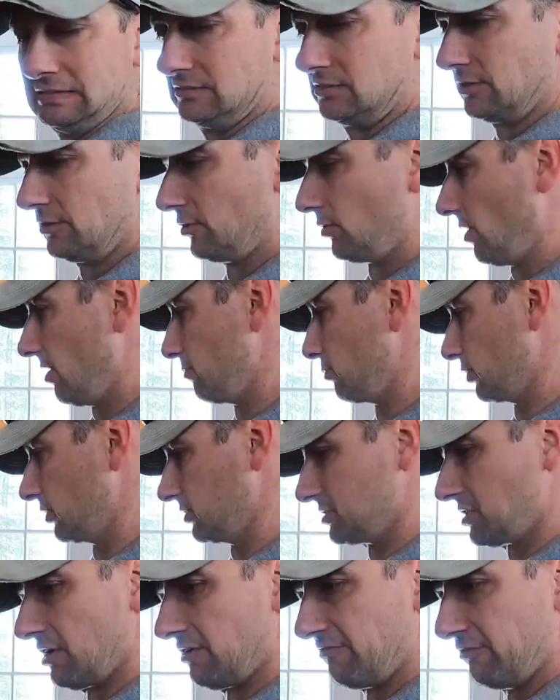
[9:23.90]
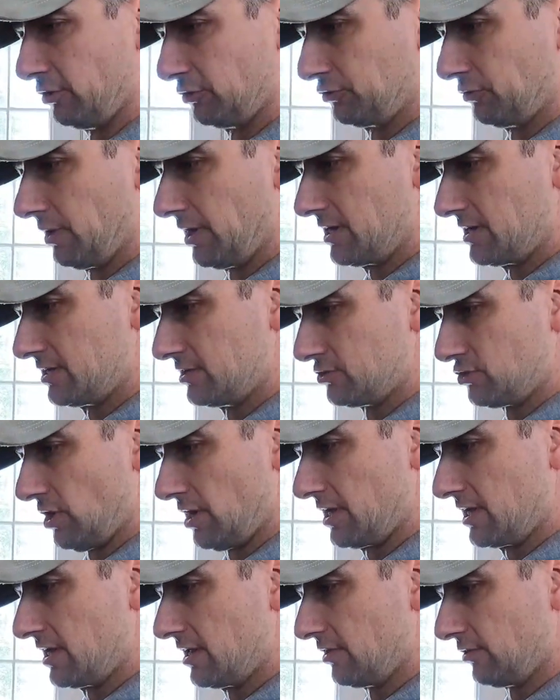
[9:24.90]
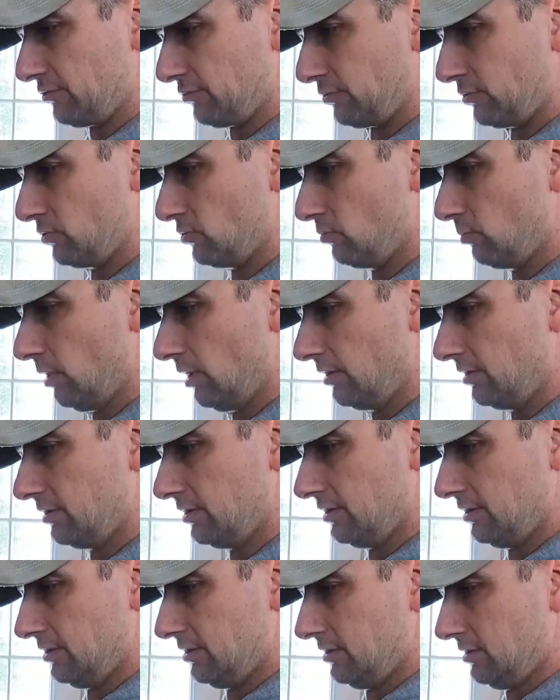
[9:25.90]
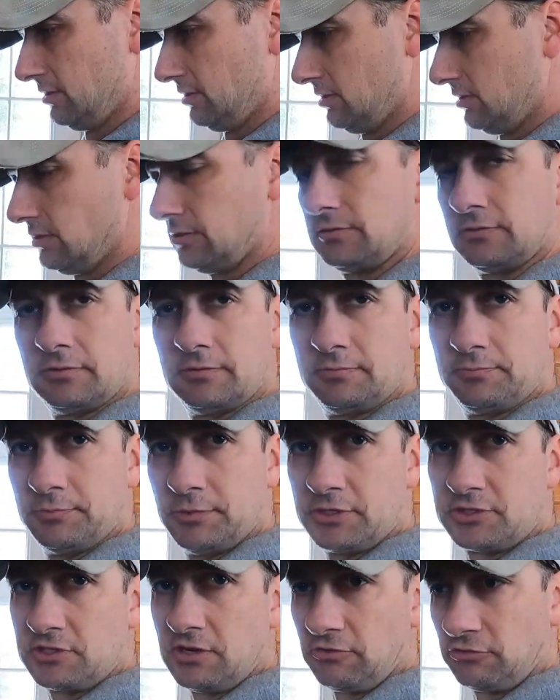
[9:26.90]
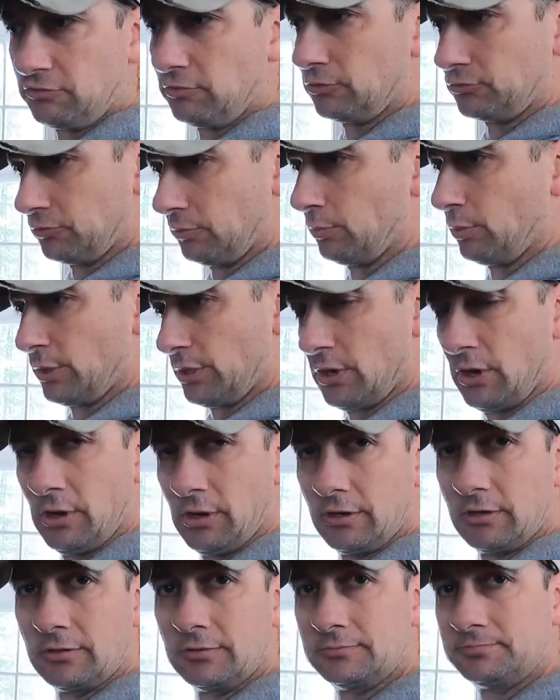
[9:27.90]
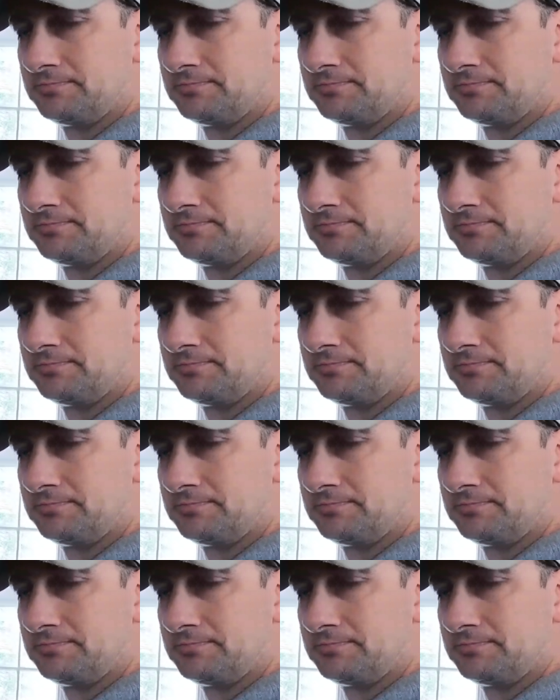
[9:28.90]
I don't know. I put a ton of filter aid in trying to get it through, but this stuff's filtering pretty hard.